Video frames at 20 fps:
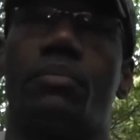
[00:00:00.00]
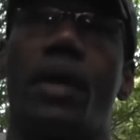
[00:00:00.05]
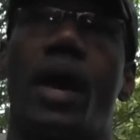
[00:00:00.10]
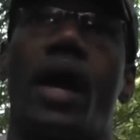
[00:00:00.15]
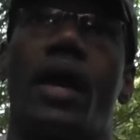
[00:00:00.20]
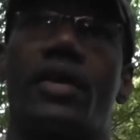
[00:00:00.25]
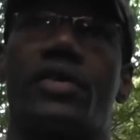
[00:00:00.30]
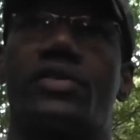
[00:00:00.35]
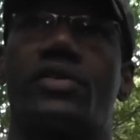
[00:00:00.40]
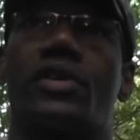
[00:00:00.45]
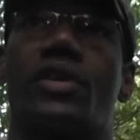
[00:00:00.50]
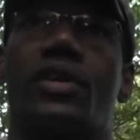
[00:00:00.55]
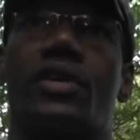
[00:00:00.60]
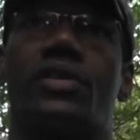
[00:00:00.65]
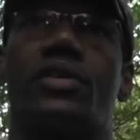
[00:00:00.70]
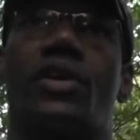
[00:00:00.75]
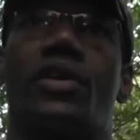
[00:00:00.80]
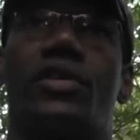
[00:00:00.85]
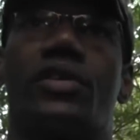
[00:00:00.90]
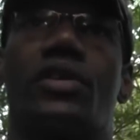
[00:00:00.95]
balance
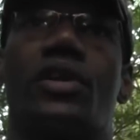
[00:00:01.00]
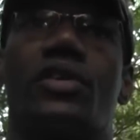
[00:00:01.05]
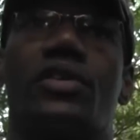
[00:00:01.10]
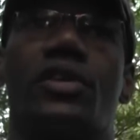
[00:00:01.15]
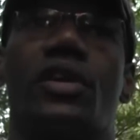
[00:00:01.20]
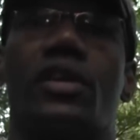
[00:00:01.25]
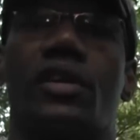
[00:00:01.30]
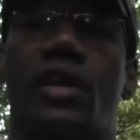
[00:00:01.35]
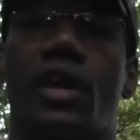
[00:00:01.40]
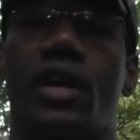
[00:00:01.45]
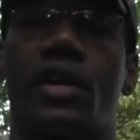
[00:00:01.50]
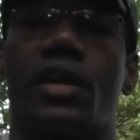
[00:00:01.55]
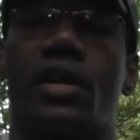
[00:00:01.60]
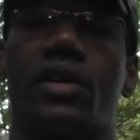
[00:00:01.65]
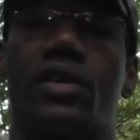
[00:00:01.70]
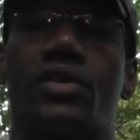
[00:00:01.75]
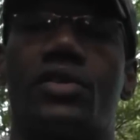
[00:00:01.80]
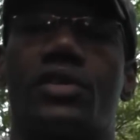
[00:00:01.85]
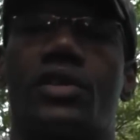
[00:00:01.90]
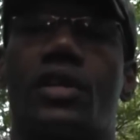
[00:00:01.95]
their yin-yang
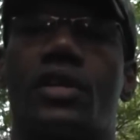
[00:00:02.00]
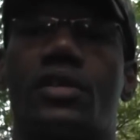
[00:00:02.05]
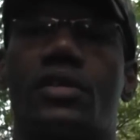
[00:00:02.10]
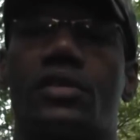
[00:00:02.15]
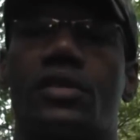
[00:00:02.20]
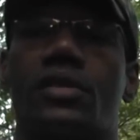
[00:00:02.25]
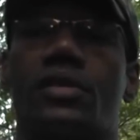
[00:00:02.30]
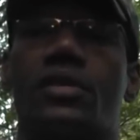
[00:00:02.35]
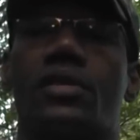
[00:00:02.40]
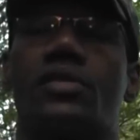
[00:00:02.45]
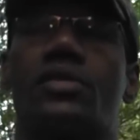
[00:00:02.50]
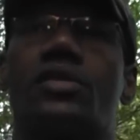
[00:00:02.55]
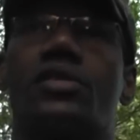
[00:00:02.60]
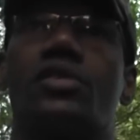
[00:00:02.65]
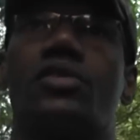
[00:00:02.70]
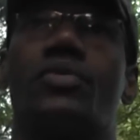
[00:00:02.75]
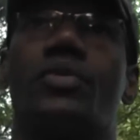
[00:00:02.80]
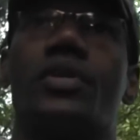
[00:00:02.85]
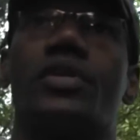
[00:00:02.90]
energies. And this is the